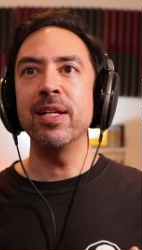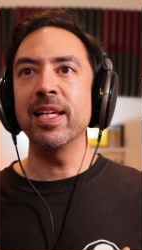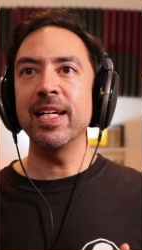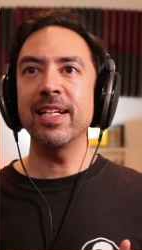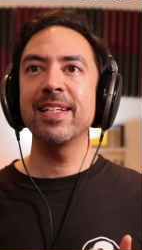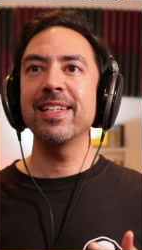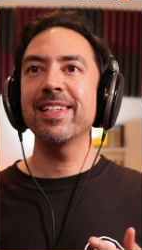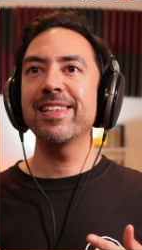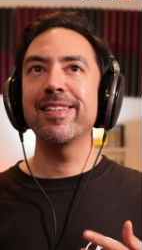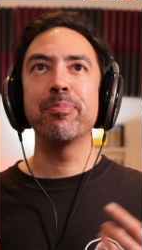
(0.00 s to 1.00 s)
Like the
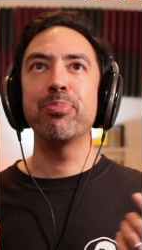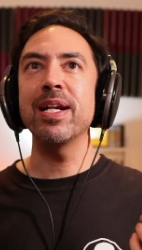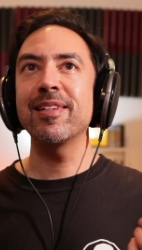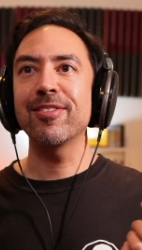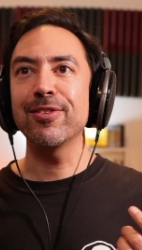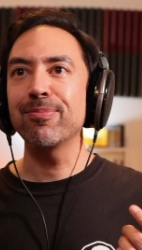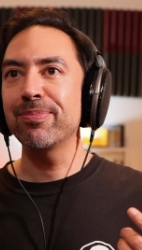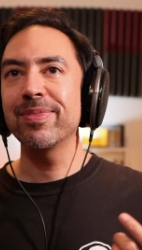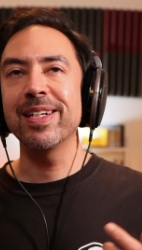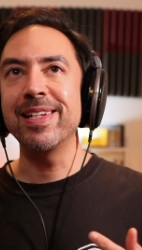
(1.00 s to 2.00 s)
breaks are
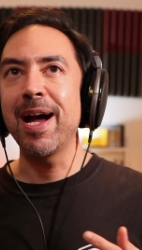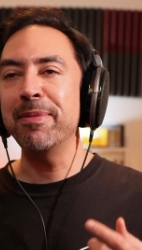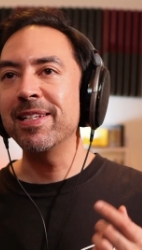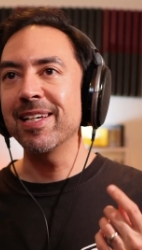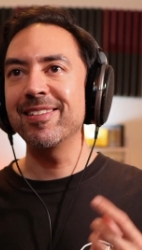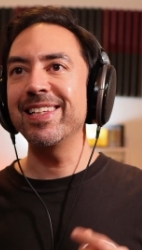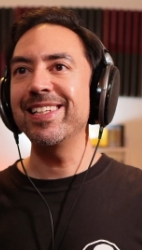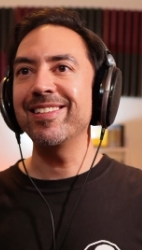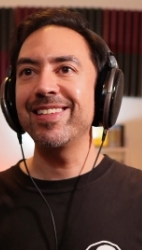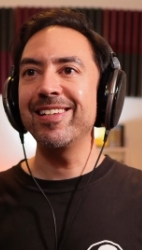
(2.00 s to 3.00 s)
a dime a dozen
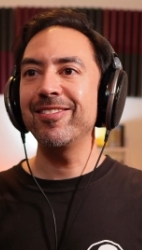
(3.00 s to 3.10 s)
these days.